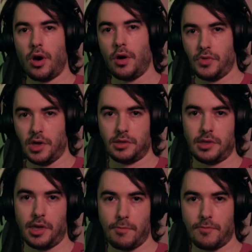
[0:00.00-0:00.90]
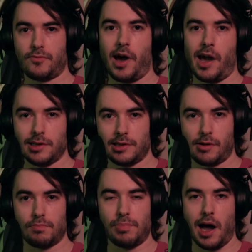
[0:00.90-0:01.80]
of the Tim
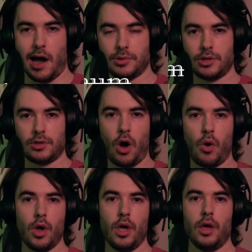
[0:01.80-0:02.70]
Weichselbaum Show.